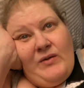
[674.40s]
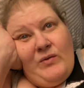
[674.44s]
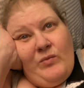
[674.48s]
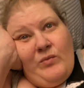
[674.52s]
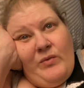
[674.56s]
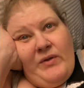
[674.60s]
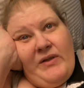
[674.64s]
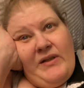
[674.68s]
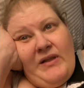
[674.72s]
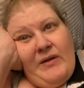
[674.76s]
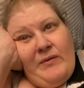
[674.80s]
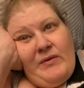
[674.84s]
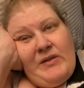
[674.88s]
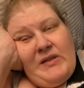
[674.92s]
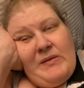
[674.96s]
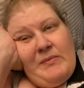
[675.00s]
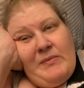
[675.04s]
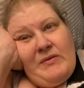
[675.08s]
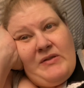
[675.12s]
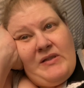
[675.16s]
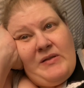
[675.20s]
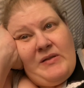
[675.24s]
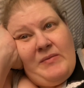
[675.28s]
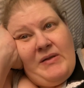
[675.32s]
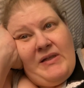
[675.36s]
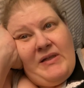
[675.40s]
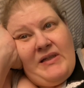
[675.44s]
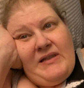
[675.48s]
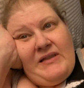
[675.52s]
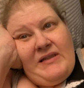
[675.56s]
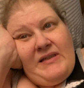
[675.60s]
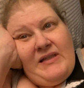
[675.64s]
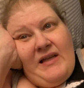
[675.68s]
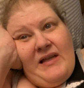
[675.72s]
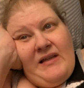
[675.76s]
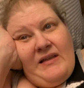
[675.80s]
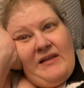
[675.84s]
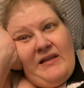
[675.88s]
where they were supposed to be an
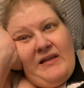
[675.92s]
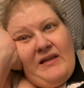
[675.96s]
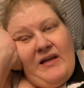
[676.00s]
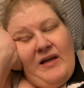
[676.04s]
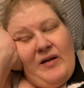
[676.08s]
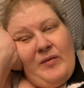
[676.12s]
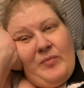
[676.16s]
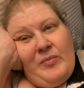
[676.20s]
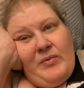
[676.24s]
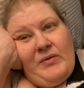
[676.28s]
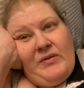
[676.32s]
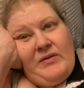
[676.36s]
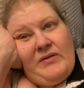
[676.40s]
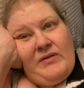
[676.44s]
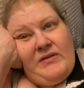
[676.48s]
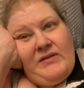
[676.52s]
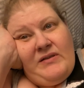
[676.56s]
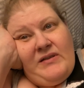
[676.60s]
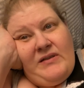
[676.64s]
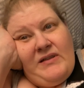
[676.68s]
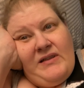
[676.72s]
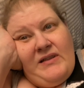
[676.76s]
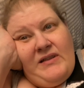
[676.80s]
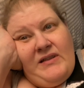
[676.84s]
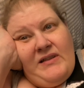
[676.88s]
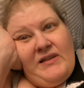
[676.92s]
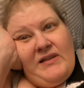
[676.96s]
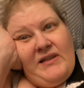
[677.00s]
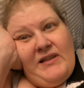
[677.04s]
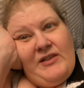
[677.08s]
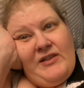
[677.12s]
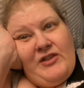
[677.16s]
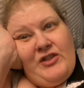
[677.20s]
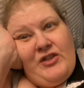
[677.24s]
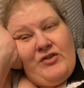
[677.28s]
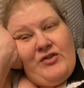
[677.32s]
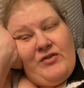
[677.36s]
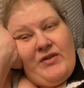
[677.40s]
Italian couple
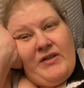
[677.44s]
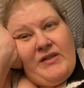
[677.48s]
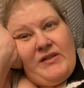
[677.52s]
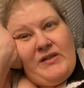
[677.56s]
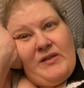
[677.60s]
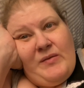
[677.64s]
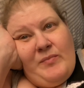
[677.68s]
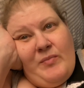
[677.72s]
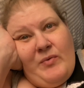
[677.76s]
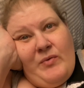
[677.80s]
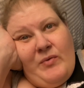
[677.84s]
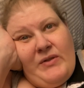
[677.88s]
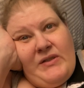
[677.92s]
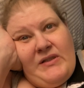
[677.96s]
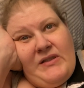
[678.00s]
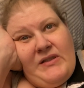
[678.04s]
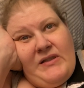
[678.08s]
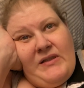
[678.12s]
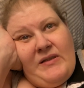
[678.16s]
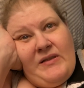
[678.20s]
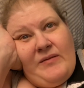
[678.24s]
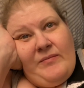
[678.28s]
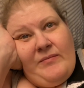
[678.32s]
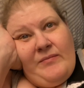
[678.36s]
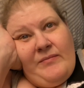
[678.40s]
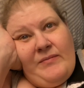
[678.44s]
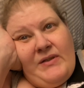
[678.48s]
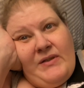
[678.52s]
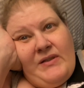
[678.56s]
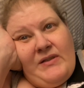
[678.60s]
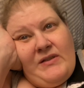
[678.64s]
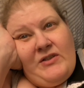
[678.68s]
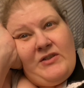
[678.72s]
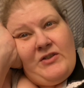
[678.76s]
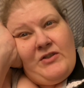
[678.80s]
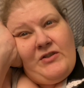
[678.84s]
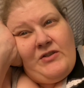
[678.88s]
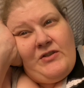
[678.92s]
and she tries to poison him
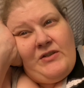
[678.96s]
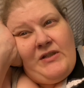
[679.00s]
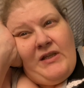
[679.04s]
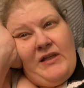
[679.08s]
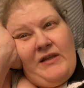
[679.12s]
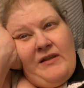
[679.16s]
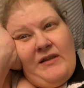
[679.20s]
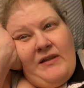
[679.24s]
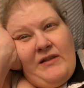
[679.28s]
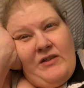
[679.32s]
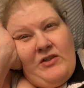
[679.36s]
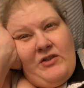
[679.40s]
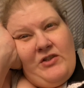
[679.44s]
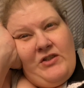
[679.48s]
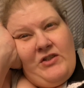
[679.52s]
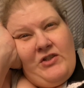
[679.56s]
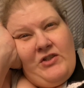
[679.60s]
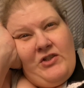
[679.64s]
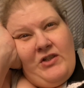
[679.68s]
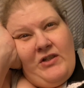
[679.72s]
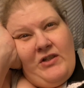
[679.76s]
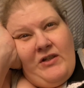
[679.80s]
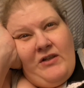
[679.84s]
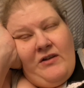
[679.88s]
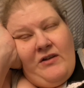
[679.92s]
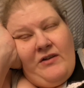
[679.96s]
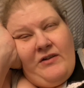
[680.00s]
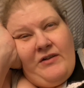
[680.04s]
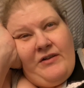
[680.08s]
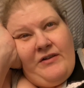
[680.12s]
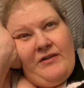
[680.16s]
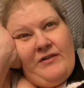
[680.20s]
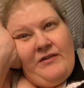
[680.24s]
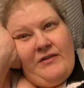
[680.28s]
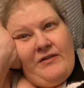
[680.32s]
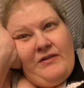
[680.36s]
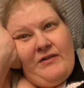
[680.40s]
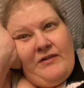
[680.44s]
because she thinks she's cheating on
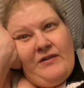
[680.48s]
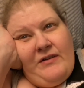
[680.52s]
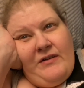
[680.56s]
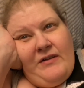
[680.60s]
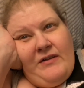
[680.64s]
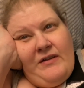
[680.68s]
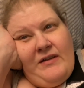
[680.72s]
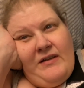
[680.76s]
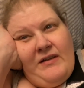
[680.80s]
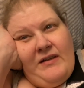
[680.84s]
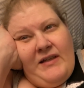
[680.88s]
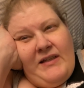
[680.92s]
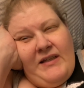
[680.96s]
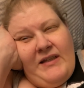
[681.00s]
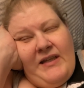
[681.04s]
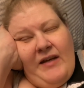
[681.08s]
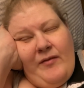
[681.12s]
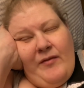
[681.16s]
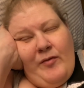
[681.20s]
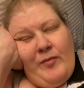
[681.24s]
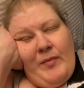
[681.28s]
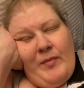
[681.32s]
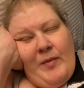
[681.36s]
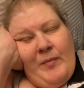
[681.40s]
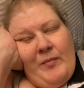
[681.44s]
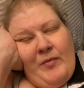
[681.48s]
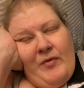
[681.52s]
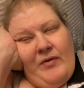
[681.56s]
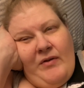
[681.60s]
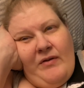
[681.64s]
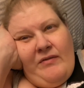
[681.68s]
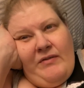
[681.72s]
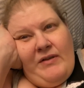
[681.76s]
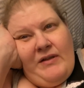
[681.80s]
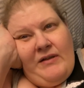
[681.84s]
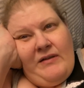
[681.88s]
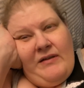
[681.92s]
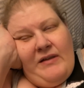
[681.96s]
her. I can't remember
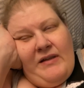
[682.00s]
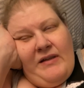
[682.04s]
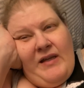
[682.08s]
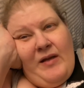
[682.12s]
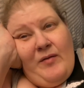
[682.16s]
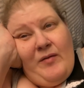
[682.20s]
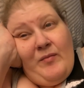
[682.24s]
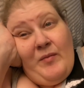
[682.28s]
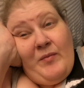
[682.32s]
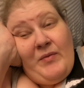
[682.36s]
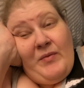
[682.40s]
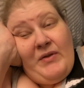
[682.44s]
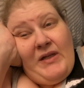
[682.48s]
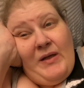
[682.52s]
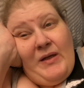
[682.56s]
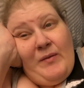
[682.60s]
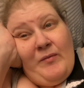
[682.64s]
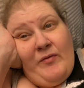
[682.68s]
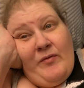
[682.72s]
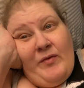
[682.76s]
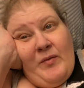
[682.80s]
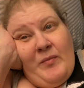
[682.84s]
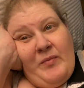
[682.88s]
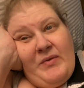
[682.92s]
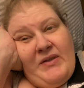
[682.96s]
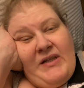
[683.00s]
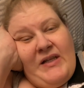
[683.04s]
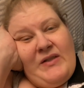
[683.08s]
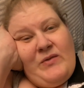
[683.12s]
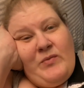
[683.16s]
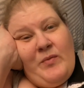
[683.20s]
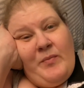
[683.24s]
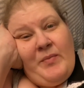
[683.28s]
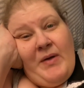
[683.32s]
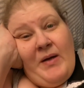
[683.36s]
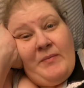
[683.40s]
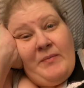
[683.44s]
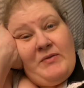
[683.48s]
of it. I can't remember the name of it, but that's
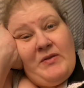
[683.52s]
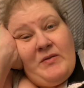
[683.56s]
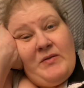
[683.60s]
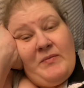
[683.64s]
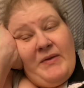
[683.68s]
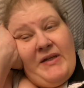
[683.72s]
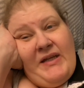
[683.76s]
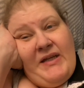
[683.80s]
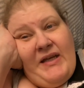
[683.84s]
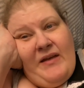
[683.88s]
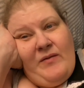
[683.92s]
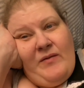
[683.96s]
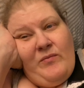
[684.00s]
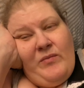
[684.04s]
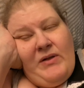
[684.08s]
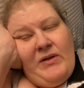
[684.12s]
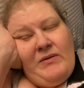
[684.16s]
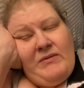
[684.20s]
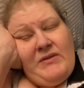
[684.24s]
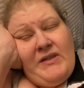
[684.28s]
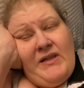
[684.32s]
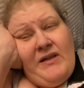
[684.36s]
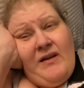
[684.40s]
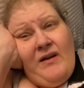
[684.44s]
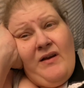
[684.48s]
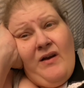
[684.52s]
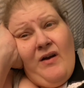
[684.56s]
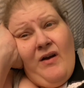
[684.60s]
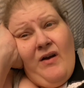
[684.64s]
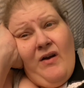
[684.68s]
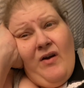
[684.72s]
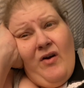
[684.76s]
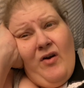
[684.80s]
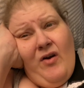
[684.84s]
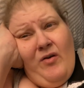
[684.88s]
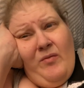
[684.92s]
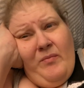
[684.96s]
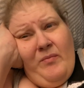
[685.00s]
what popped into my head when I was like,
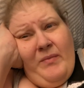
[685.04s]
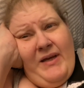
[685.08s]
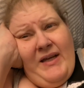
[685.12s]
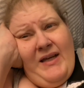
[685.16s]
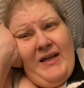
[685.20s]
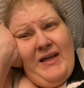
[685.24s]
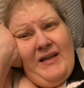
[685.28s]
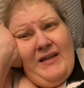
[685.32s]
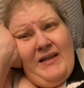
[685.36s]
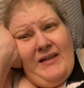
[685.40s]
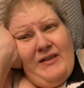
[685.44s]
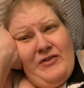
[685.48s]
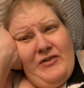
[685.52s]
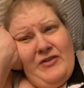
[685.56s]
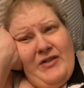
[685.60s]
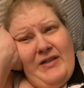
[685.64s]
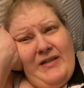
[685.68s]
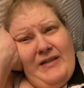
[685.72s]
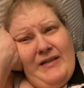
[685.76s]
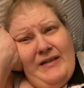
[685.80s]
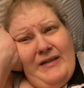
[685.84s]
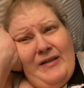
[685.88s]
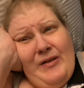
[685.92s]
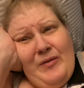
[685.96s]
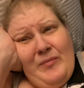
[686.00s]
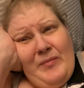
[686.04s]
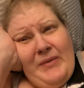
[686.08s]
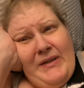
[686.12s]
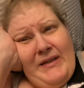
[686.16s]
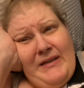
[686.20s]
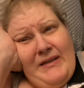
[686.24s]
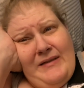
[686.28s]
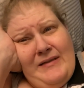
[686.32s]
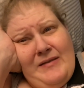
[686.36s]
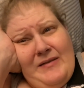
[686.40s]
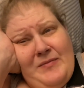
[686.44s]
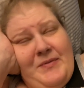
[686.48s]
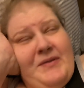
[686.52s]
oh my God, I tried to kill my
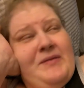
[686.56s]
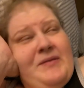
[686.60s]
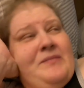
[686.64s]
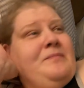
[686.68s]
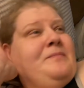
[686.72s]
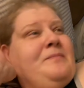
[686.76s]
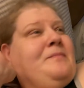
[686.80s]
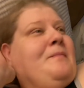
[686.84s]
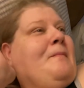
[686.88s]
husband.